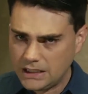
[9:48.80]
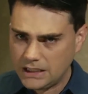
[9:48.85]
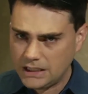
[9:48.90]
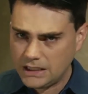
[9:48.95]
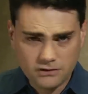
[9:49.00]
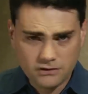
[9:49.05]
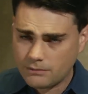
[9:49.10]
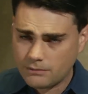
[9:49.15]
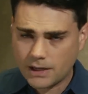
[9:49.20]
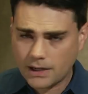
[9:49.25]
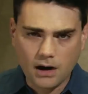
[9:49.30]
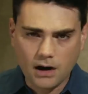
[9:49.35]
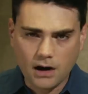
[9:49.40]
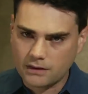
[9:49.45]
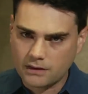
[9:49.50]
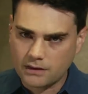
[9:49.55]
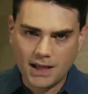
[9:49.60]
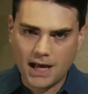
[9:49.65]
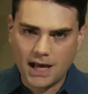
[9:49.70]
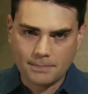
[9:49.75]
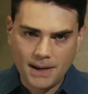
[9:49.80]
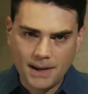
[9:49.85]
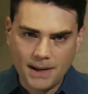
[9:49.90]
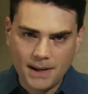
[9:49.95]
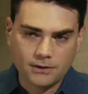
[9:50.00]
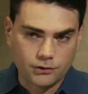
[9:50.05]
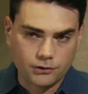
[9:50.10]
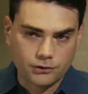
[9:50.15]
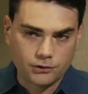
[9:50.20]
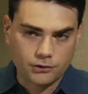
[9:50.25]
he said regarding the Black
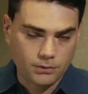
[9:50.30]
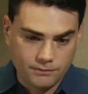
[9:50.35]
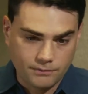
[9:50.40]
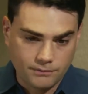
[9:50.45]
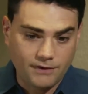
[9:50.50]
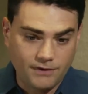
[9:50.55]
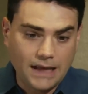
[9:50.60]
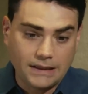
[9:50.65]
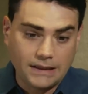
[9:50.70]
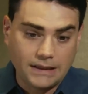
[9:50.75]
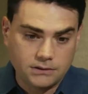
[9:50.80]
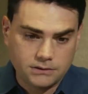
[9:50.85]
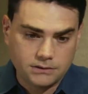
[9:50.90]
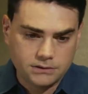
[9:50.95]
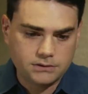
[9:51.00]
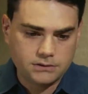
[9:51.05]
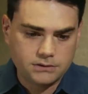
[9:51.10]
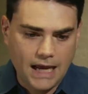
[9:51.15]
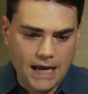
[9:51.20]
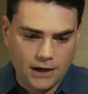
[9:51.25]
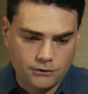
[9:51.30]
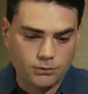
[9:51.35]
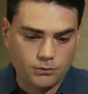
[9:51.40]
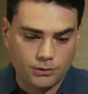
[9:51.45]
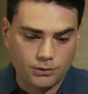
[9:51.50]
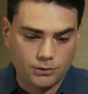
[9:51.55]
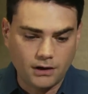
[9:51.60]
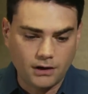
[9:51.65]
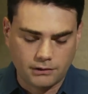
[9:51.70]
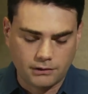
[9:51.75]
Panthers, who are a violent,
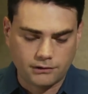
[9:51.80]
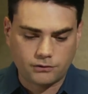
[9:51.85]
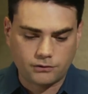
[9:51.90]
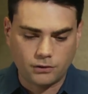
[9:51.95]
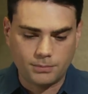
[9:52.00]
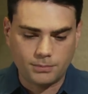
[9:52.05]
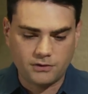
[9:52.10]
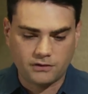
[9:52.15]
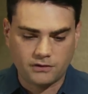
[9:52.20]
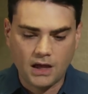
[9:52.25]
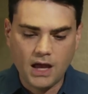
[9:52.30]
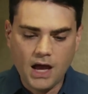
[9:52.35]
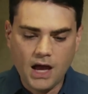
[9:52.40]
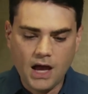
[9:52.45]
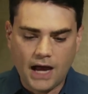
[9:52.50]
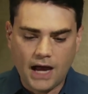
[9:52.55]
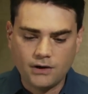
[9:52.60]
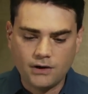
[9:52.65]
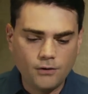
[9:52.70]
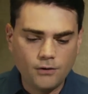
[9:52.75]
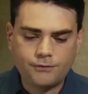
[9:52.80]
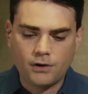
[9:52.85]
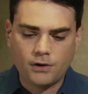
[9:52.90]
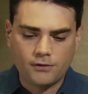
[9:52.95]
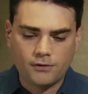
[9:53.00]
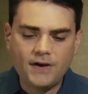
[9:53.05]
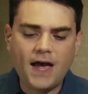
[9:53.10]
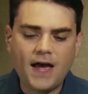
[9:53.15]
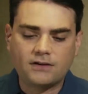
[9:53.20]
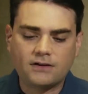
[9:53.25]
actual terrorist group, he says, I know for
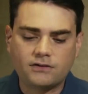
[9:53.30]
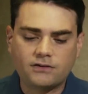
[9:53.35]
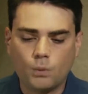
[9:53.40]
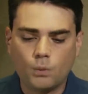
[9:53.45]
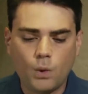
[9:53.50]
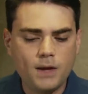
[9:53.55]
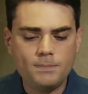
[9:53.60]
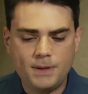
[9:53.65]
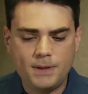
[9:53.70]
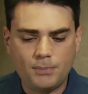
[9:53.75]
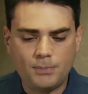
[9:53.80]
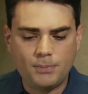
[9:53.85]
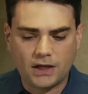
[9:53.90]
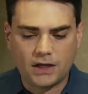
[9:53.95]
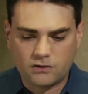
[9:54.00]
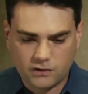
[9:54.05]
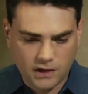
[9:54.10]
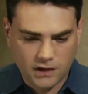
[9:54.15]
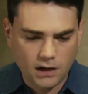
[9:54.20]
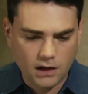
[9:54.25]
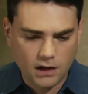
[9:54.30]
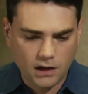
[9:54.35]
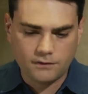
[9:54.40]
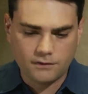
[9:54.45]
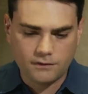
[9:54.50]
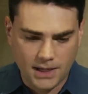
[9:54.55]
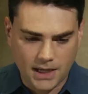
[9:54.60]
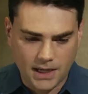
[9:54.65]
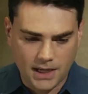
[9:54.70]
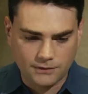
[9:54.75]
a fact that white people get scared
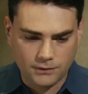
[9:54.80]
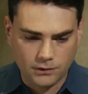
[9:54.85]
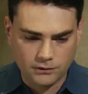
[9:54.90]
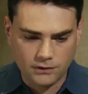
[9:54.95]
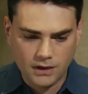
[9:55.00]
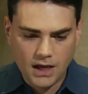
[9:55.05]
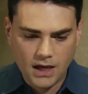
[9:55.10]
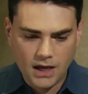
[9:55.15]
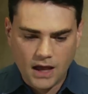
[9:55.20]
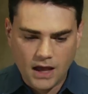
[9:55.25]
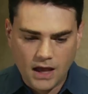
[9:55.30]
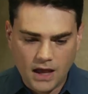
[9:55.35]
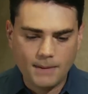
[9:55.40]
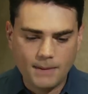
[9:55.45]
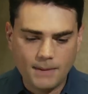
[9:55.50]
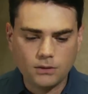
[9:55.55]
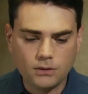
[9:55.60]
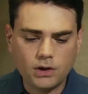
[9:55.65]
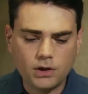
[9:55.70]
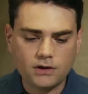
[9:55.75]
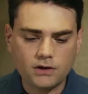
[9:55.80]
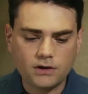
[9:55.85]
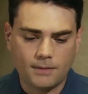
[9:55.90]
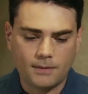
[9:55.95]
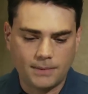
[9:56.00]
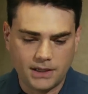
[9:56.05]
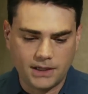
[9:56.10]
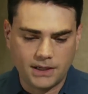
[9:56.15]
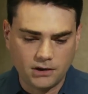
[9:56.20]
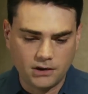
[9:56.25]
of the Panthers, and they might look at
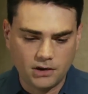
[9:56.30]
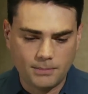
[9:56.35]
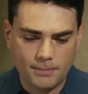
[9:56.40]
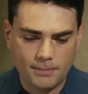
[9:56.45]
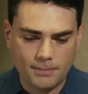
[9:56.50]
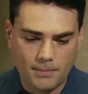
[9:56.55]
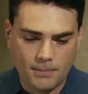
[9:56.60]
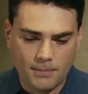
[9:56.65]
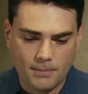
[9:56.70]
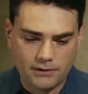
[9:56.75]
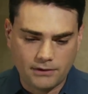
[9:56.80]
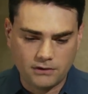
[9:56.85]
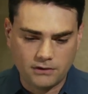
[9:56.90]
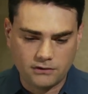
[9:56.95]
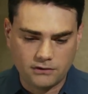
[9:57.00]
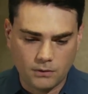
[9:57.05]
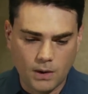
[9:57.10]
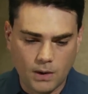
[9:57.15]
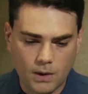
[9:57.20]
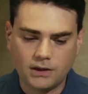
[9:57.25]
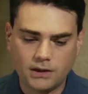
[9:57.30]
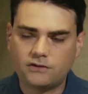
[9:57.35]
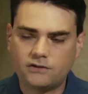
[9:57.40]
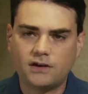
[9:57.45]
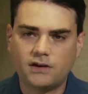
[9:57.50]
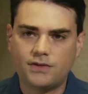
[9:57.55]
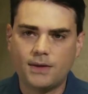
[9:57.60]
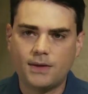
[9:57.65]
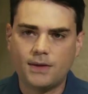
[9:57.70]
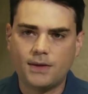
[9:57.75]
somebody a little bit more moderate and say, well,
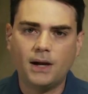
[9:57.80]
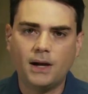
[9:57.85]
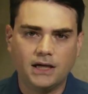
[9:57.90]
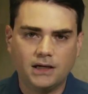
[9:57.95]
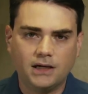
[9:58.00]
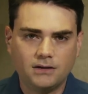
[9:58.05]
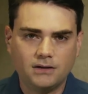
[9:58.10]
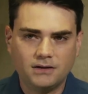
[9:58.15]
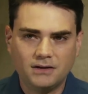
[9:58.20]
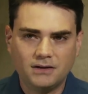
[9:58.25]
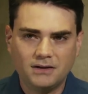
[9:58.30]
let's give them money.